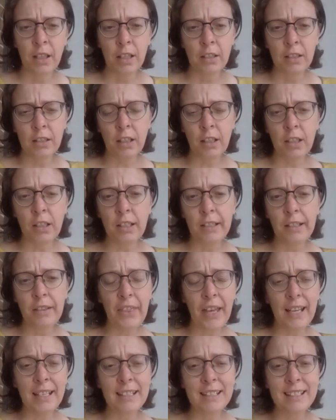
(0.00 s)
So,
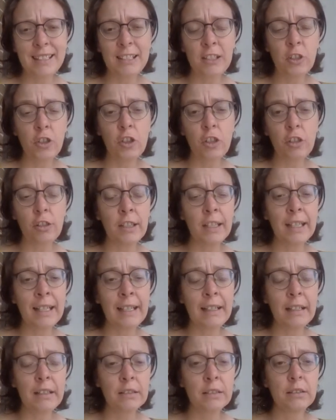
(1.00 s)
that's
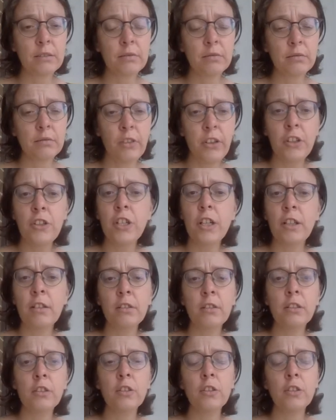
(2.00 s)
during the
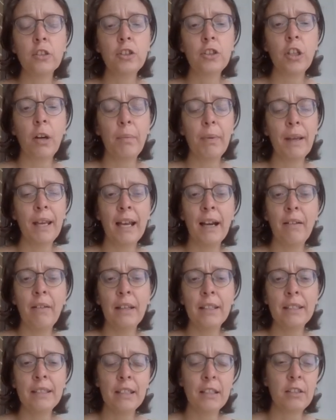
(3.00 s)
general shopping
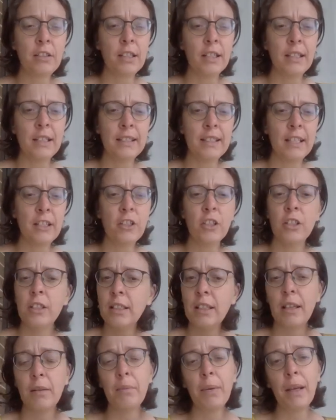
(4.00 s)
hours, Sensory sessions,
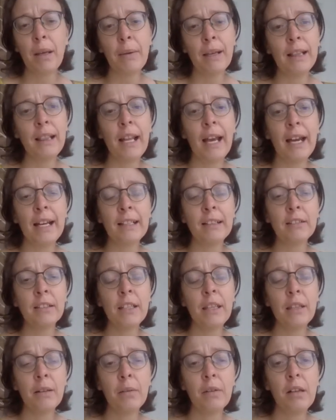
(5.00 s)
it can be a bit later
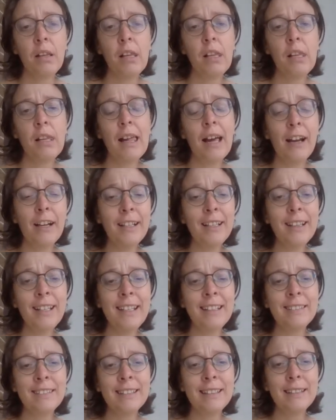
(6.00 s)
in the
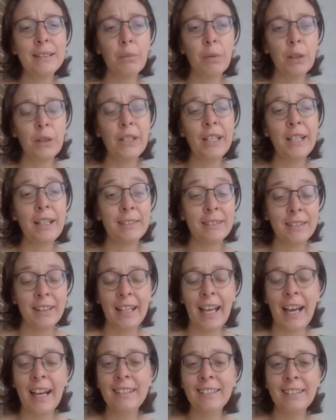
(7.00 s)
earlier in the morning or
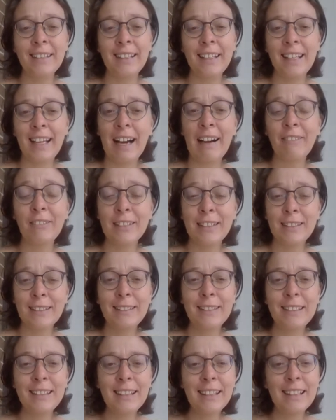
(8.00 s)
later in the
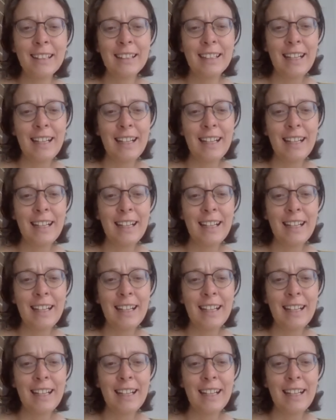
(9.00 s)
afternoon.